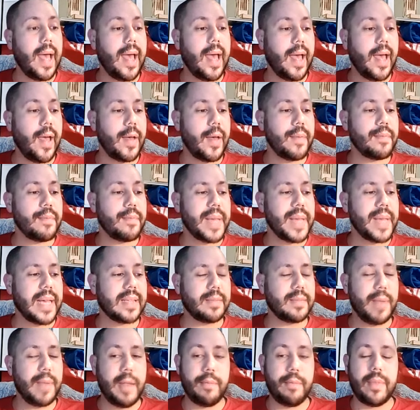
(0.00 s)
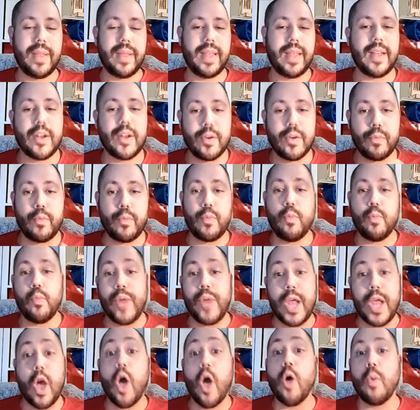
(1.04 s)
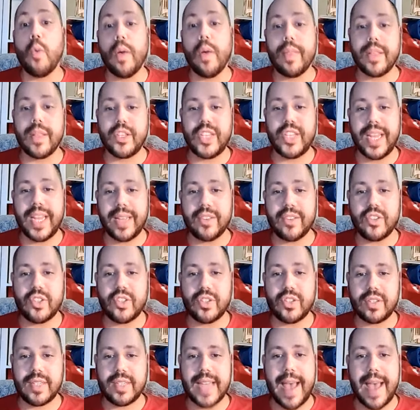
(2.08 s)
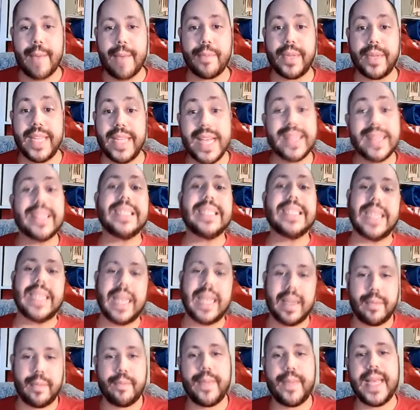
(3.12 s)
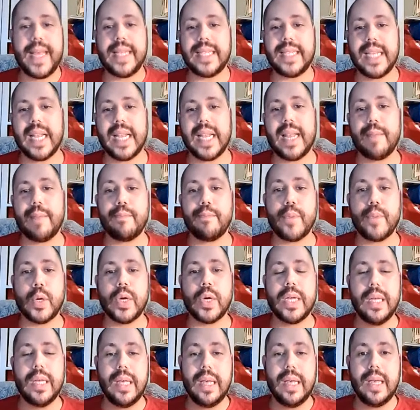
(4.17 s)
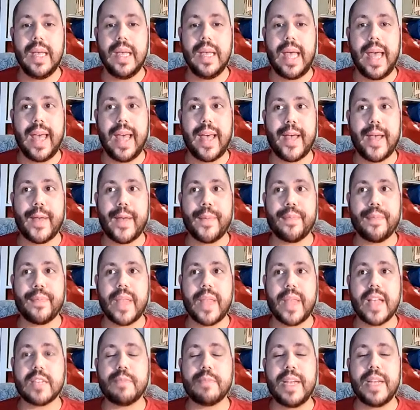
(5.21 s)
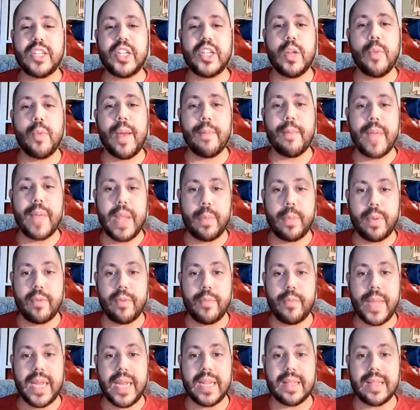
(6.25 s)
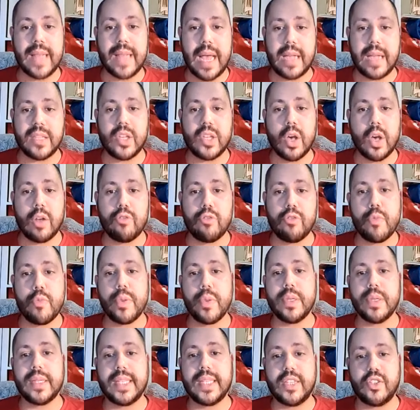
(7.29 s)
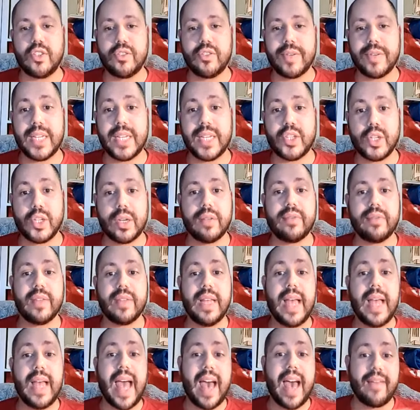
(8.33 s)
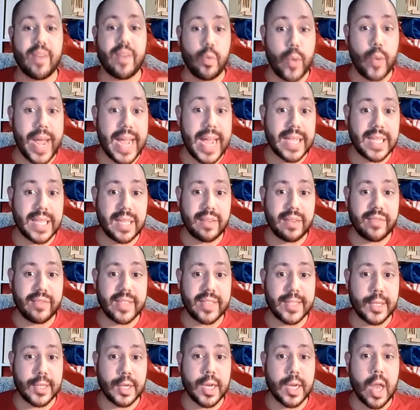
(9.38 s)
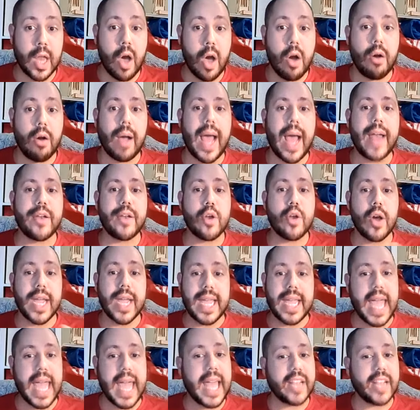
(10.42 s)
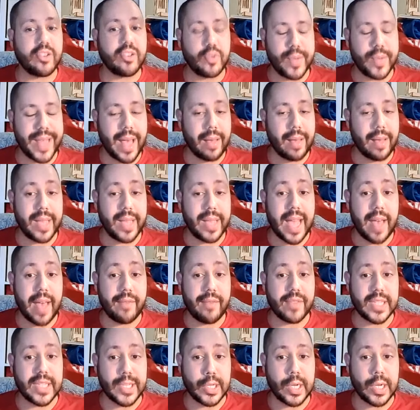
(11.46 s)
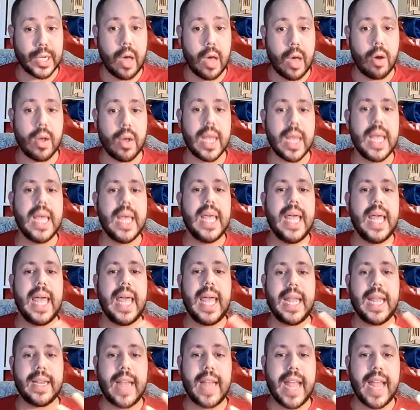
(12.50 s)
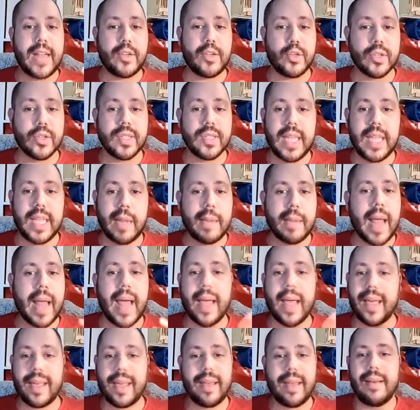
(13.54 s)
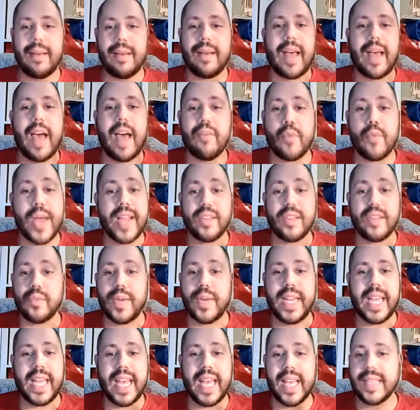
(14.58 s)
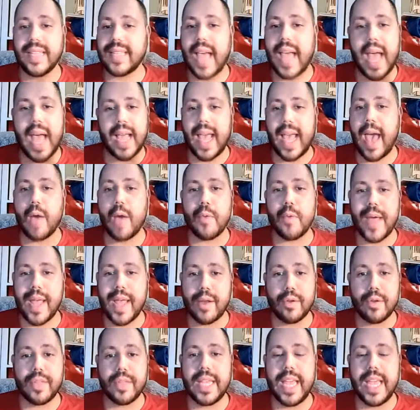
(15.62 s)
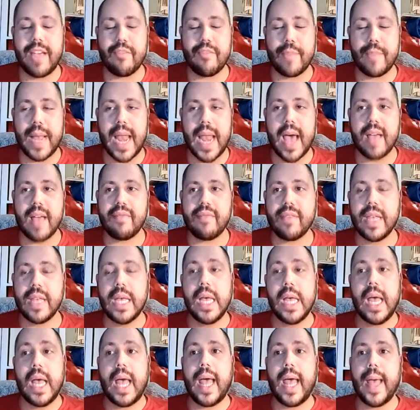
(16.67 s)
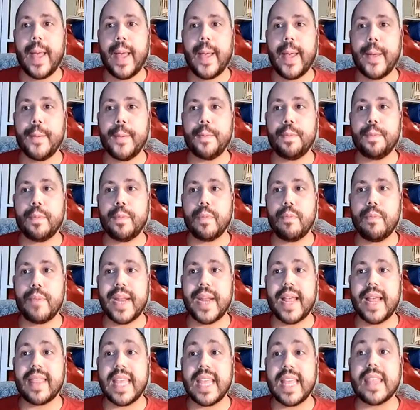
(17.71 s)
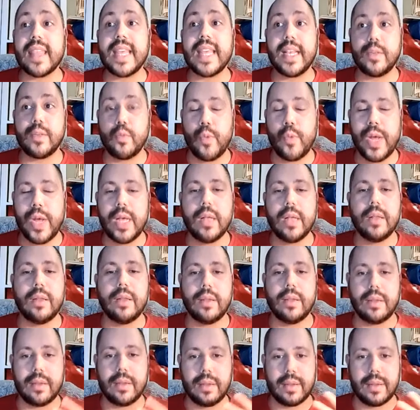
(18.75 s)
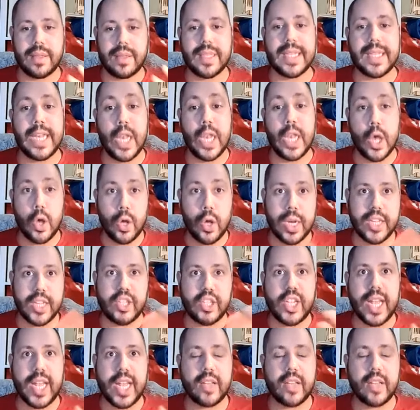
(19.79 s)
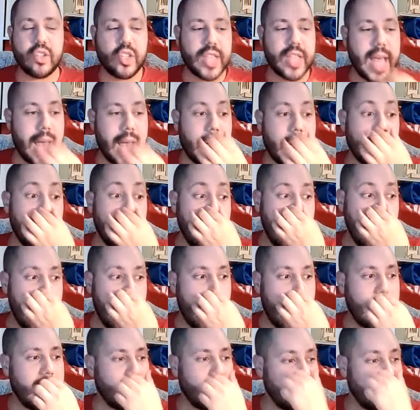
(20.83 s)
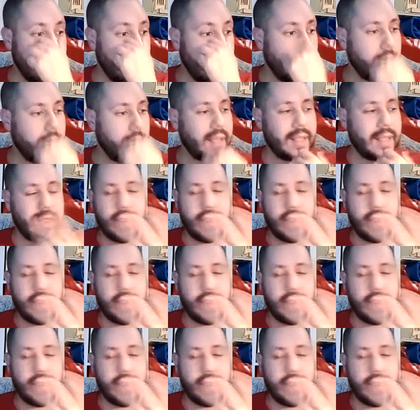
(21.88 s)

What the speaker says: because people, we all want the change to happen yesterday, basically. But especially when people have been in that intolerable situation of having waited for so long and not engaged with healthcare for so long, it does seem like I've waited 20 years, I can't wait another year of my life. But I think things will slowly change there, and I think